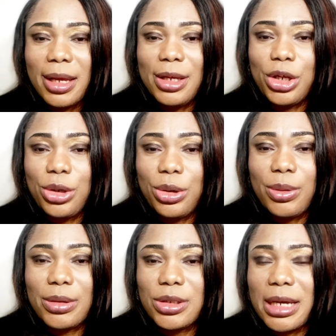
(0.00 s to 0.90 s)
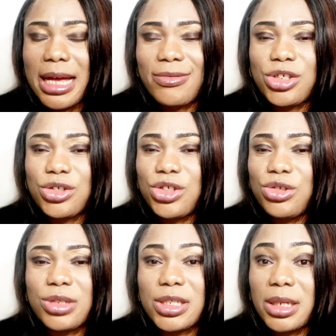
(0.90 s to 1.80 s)
You know, so I have to just
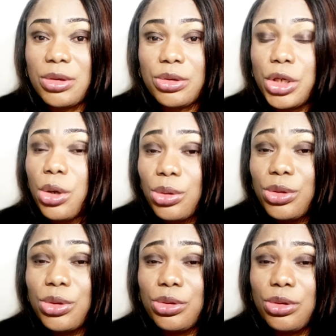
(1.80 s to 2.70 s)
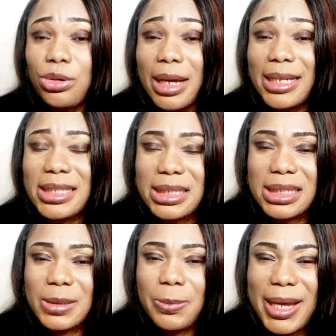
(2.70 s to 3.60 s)
do this and go, no. I
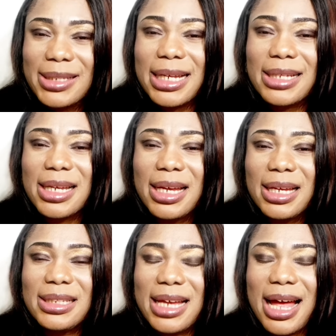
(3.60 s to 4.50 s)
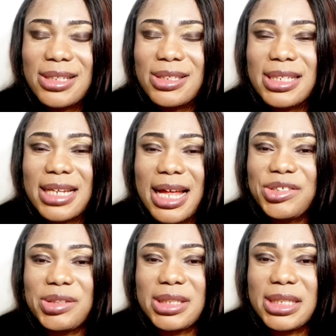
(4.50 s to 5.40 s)
suspect that the actors and
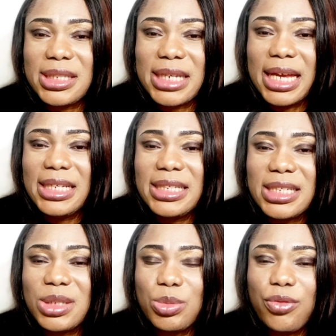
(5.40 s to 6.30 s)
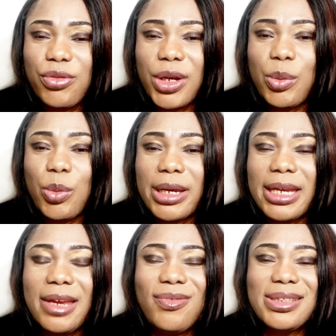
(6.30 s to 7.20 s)
actresses in this movie were
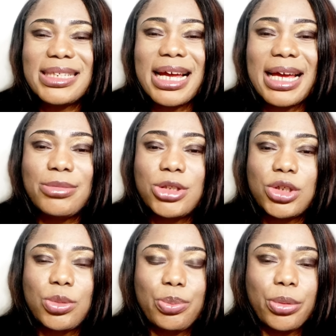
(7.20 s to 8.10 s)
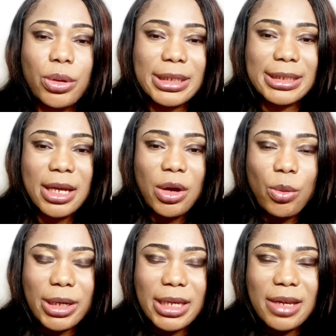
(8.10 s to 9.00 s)
given time to bond,
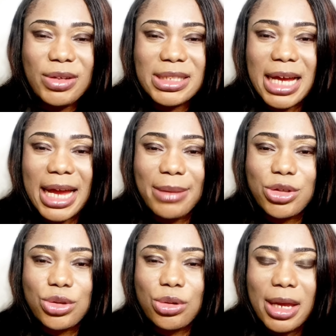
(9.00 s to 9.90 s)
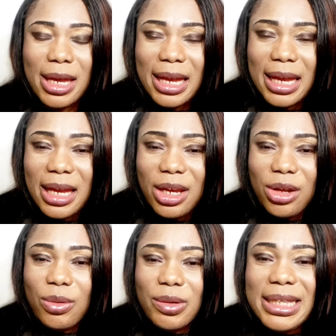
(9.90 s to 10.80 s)
were given time to, you
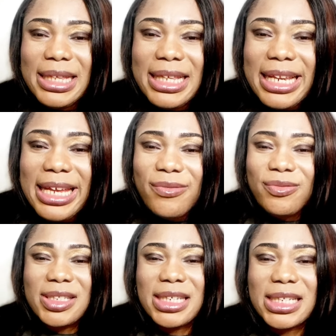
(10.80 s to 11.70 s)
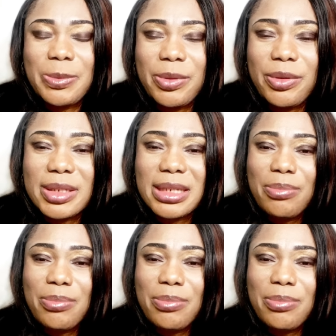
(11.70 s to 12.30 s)
know, live this experience.